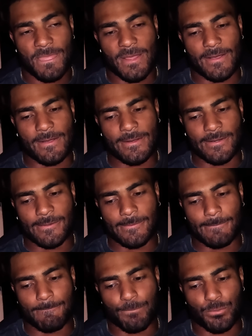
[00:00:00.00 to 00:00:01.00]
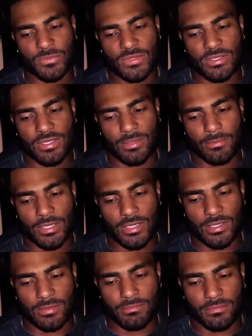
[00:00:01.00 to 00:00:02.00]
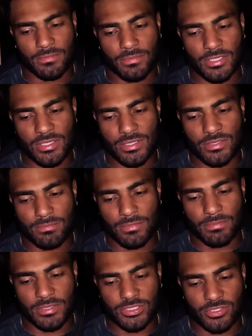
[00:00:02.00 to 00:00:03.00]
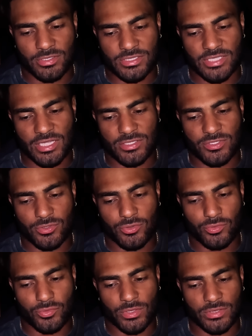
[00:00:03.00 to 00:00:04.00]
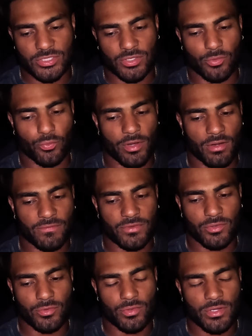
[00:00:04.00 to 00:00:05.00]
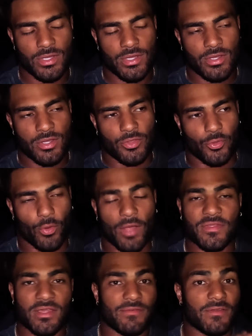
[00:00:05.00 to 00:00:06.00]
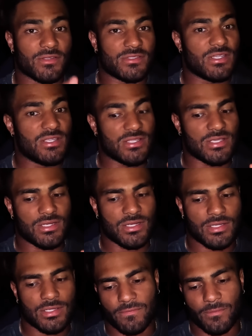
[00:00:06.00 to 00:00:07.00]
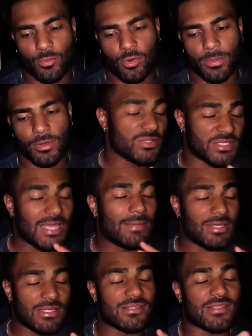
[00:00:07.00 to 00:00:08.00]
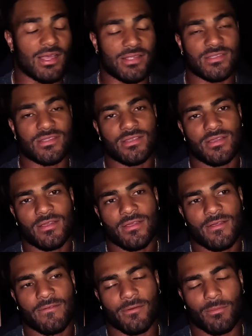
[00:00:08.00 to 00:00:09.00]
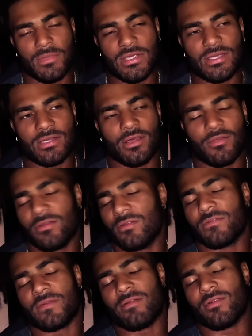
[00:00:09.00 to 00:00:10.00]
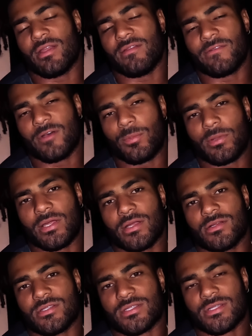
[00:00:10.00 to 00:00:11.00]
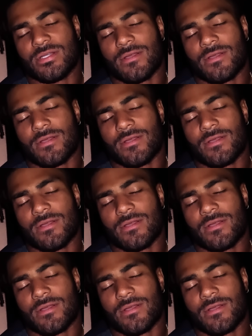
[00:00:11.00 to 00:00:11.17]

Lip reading: And man, be sure to stay tuned to the Rear View throughout the NFL season for more post-game insights from me and other your favorite NFL players.